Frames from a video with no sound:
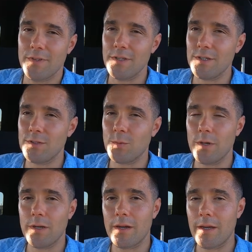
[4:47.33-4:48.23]
is
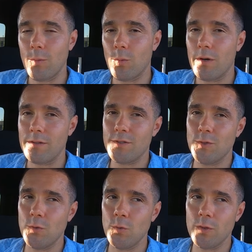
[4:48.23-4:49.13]
when I want
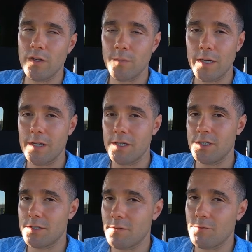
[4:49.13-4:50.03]
to give my
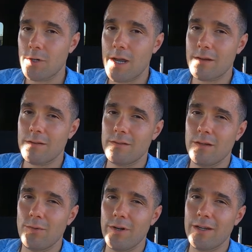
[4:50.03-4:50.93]
digestive tract
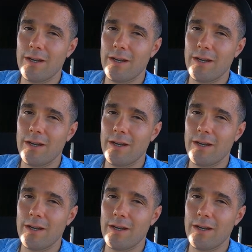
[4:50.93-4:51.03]
a break.